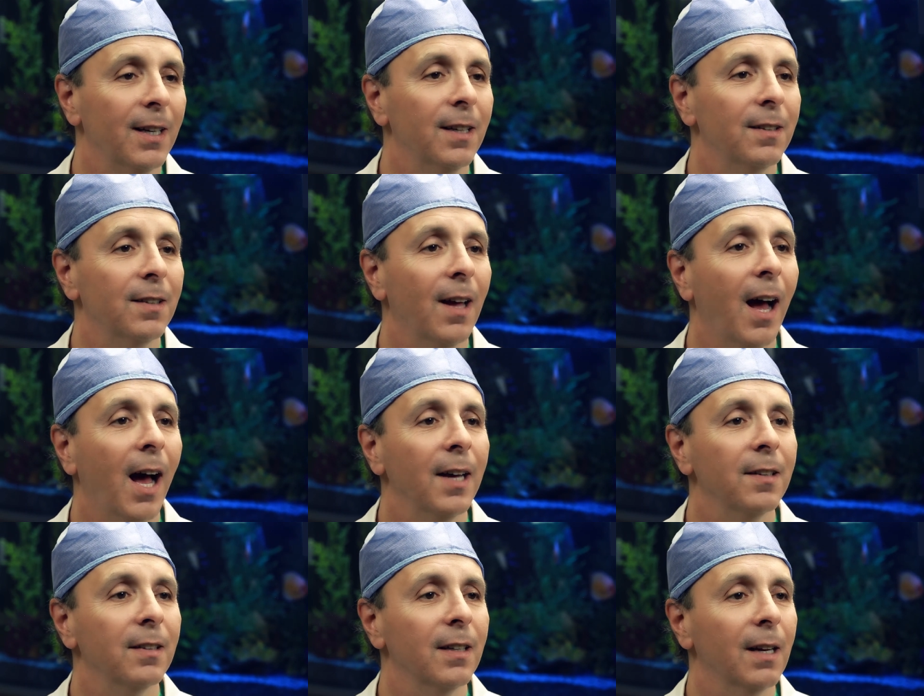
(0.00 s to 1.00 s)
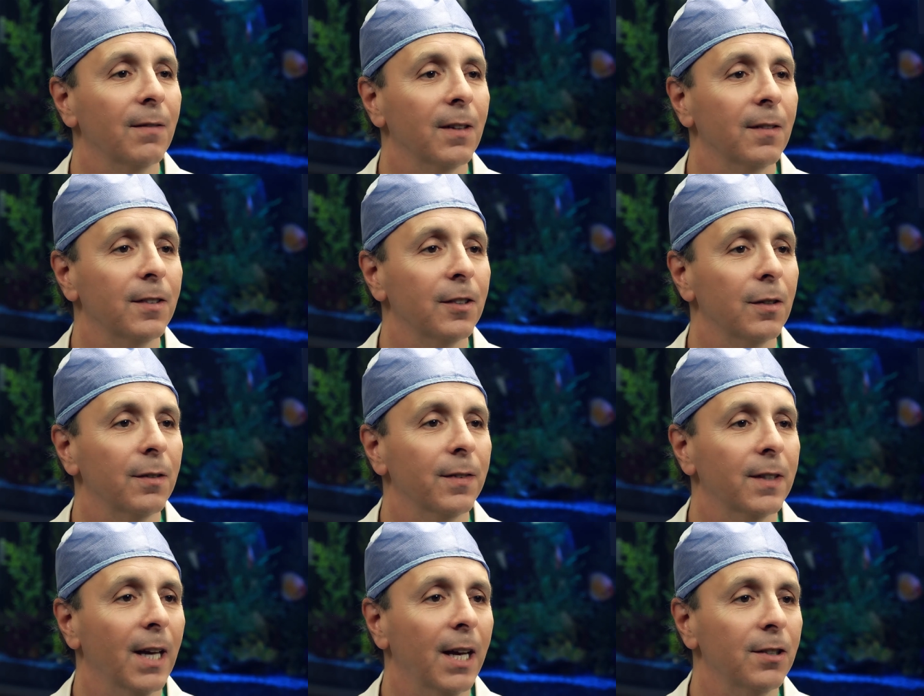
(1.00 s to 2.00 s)
It's the highest level of
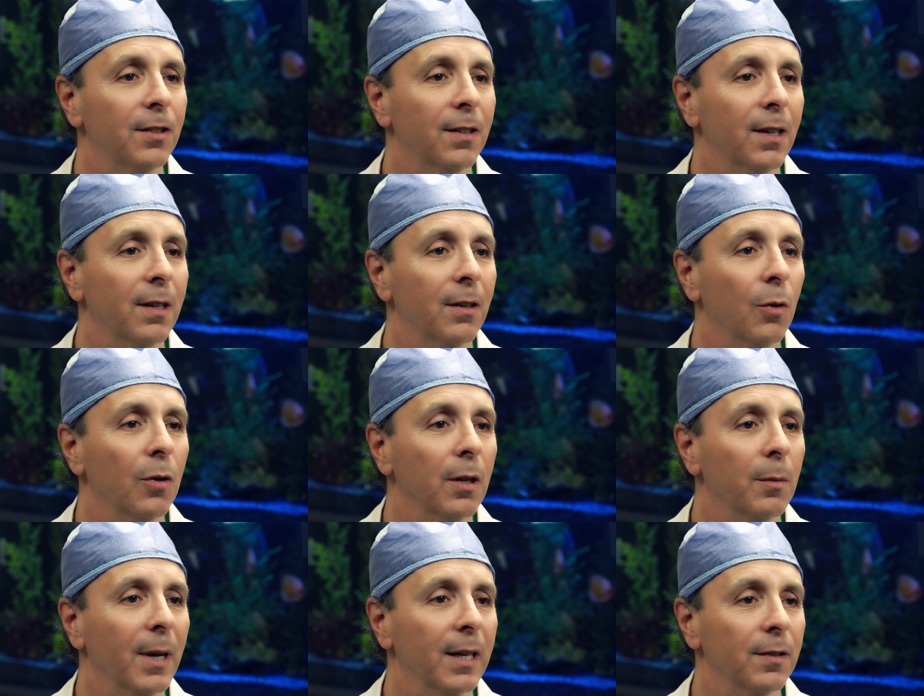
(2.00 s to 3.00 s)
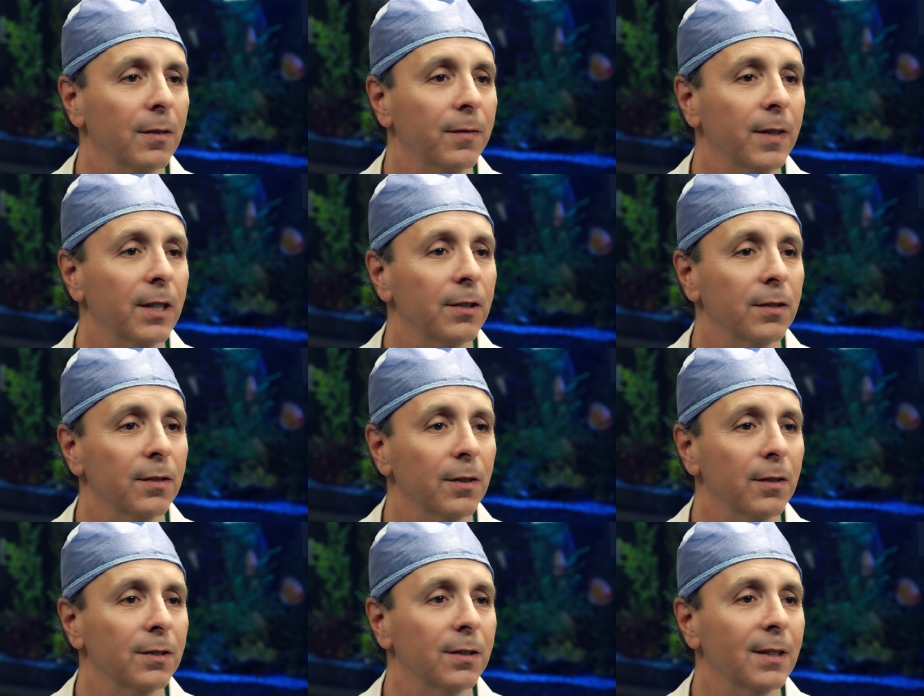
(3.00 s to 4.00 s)
certification that an oral and maxillofacial
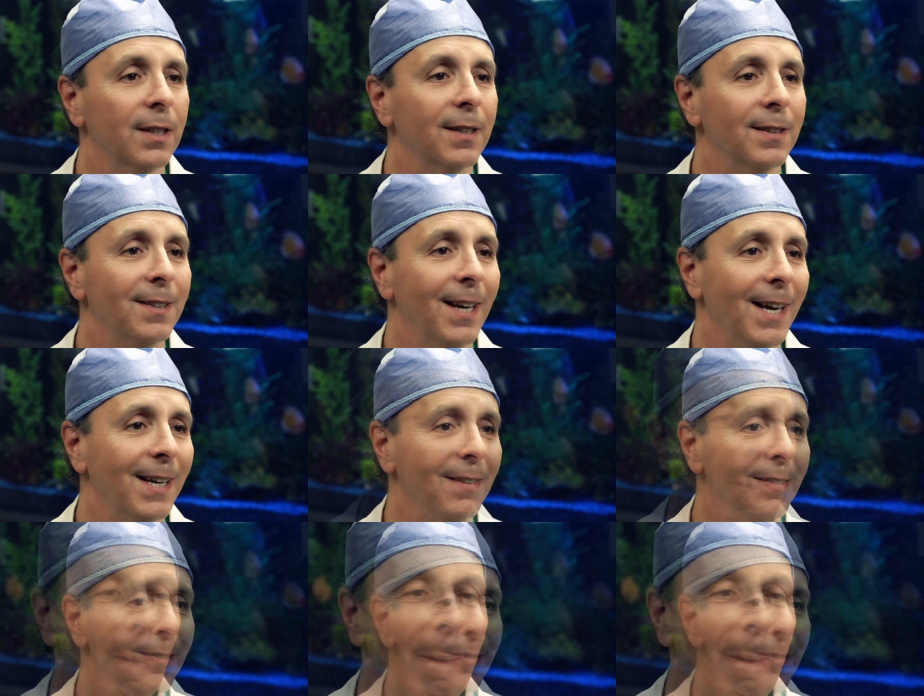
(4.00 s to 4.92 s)
surgeon can attain.